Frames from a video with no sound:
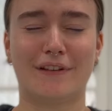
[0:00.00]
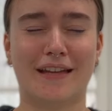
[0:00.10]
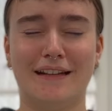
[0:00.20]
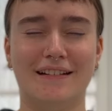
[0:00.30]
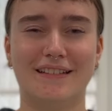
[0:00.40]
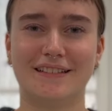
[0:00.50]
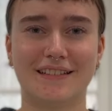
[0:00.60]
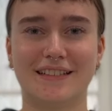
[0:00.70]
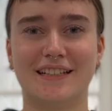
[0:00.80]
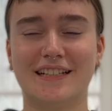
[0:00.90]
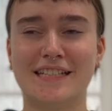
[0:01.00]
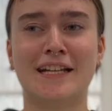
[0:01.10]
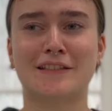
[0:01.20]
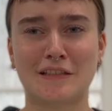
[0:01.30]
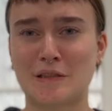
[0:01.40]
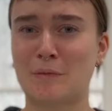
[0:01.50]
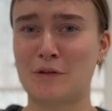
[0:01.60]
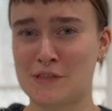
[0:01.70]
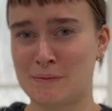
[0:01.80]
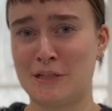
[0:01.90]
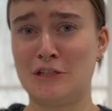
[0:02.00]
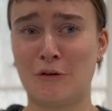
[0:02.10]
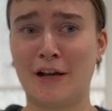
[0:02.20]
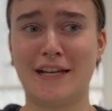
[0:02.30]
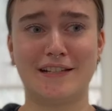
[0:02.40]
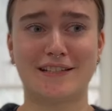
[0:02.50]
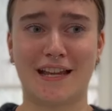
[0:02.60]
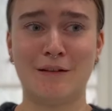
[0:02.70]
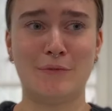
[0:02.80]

and dance is supposed to be joyous and